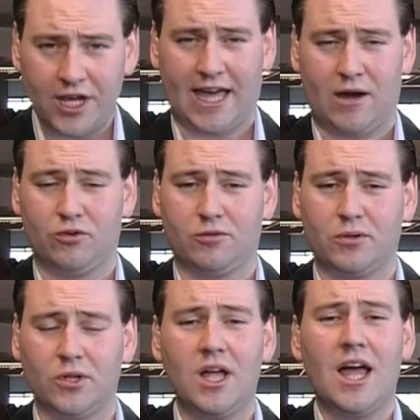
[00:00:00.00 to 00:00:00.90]

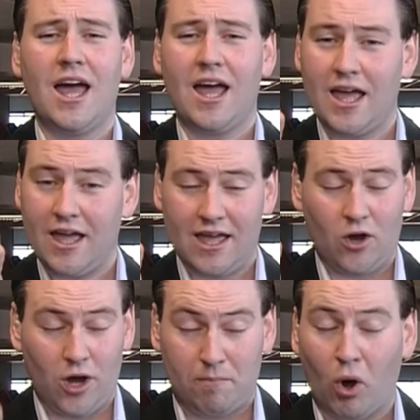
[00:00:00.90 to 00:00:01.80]
unaccountable,
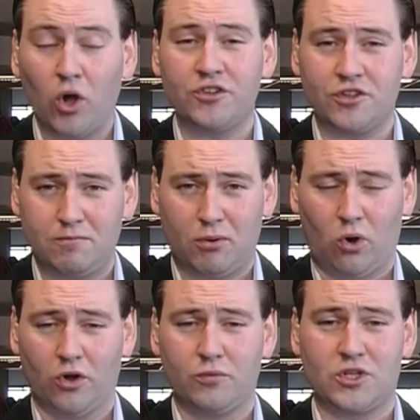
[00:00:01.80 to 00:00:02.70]
appointed
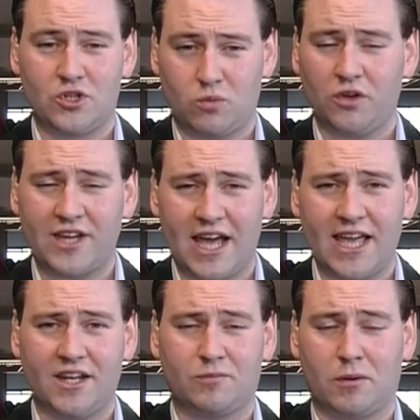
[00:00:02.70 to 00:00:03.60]
board, which is what
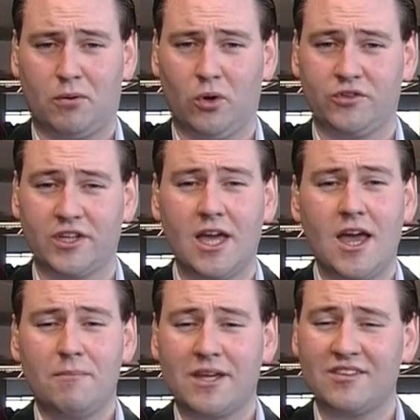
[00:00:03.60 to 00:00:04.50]
Diane is proposing,
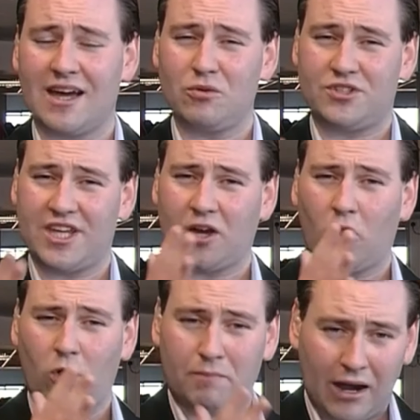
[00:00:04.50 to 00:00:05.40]
because that would
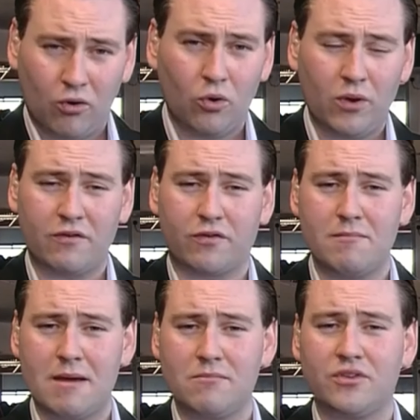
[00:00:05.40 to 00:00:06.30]
take all power away
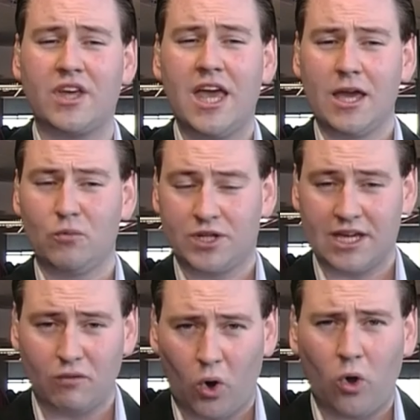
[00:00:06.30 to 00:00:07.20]
from members. It
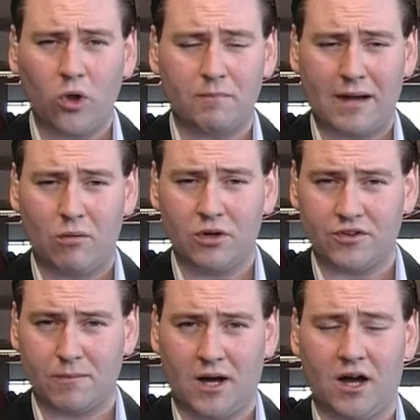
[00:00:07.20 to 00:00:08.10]
would give all the power
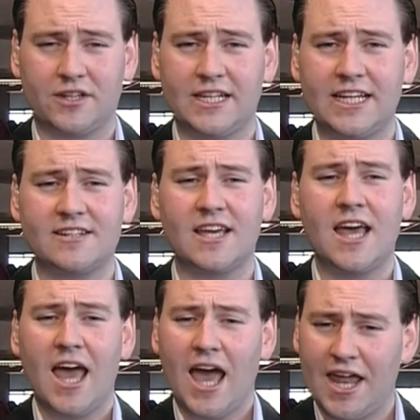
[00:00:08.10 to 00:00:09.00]
to the party leader,
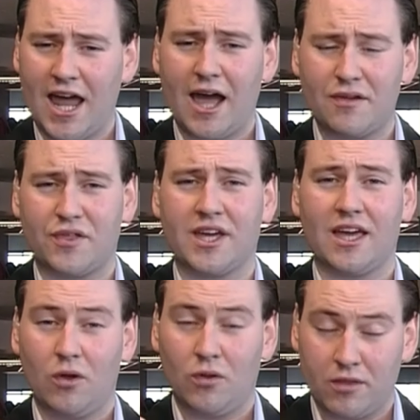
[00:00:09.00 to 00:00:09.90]
and I
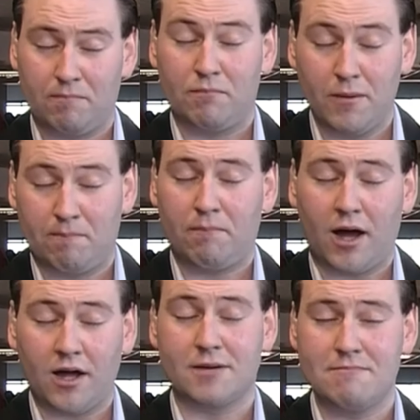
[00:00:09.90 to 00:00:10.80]
think the
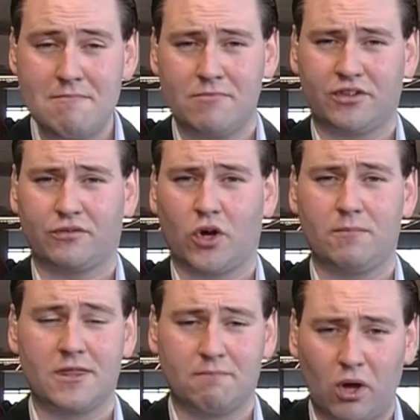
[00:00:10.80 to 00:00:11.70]
party members have
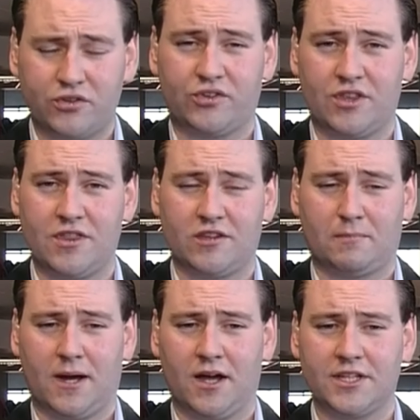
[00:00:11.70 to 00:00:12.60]
got to be the bosses in
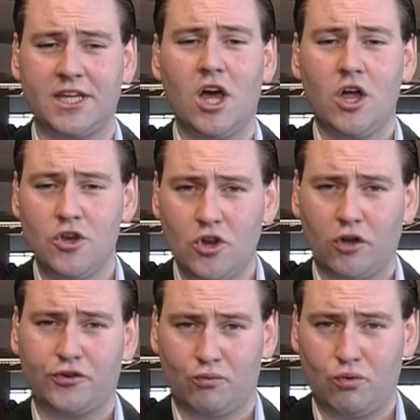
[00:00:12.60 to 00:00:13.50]
this party,
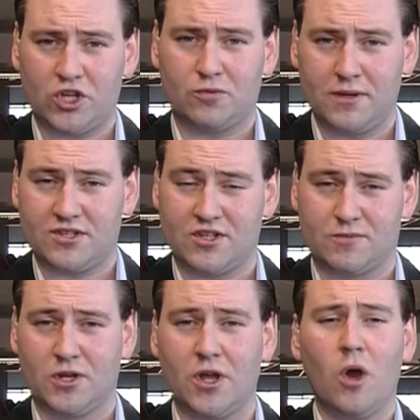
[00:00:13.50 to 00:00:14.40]
not rich
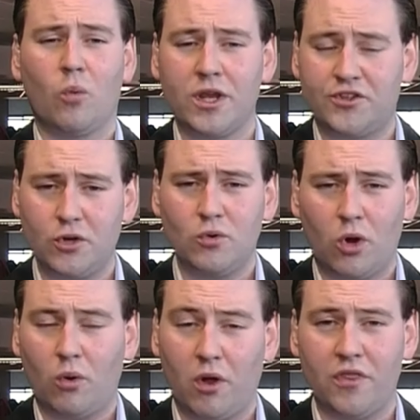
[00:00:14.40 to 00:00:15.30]
businessmen. We do
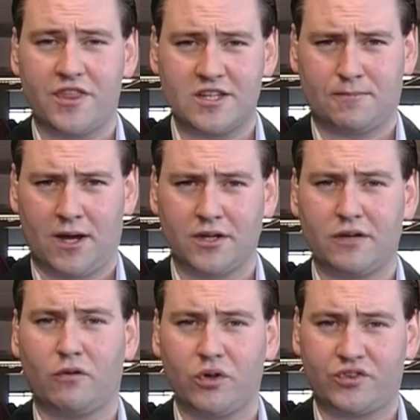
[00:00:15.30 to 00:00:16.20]
not want this
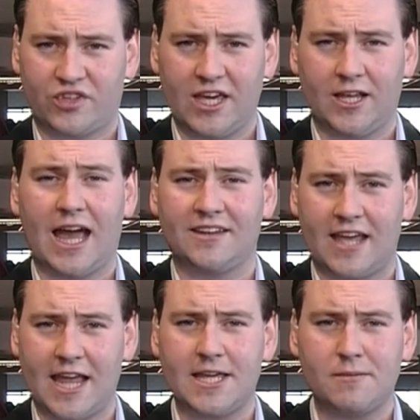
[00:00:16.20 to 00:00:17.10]
party for sale
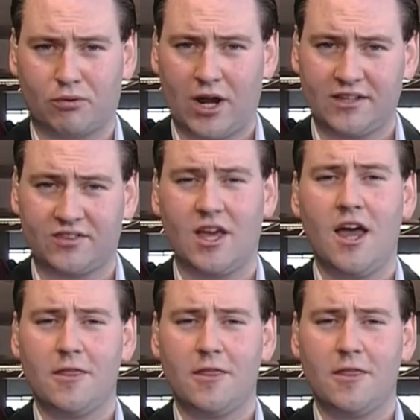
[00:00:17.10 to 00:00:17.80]
at any price.